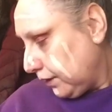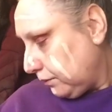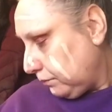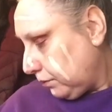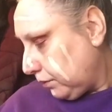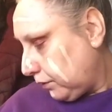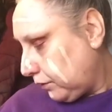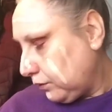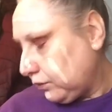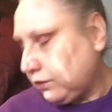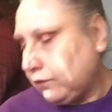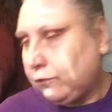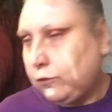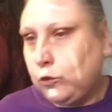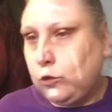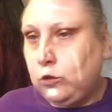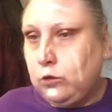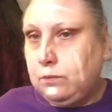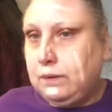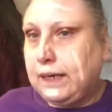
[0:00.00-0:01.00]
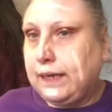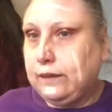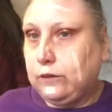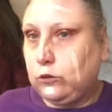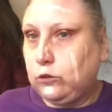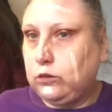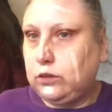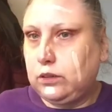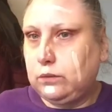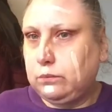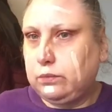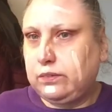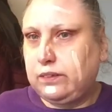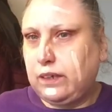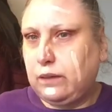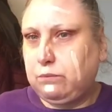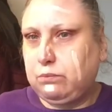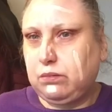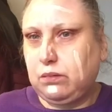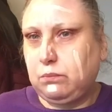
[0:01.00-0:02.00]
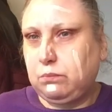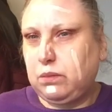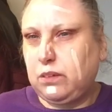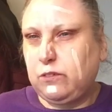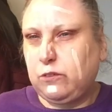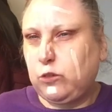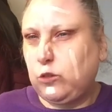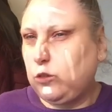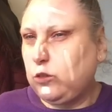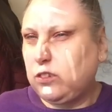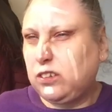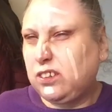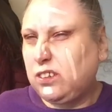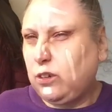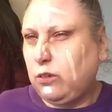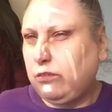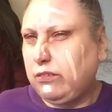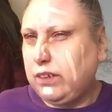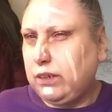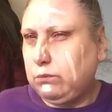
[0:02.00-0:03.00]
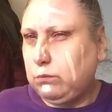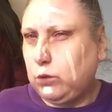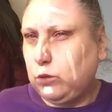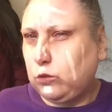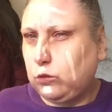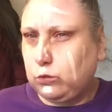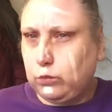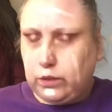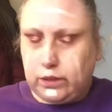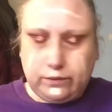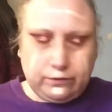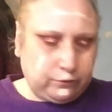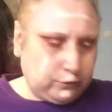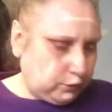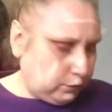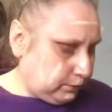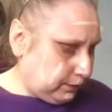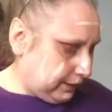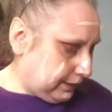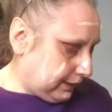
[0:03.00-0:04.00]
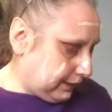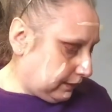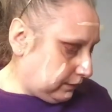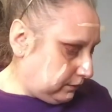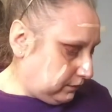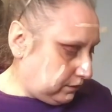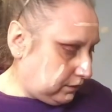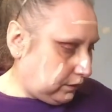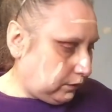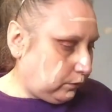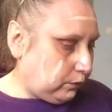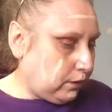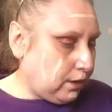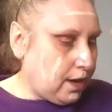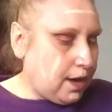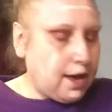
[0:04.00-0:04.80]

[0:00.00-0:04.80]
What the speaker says: because I thought about doing them separate, but I thought there's not really much worth doing that, so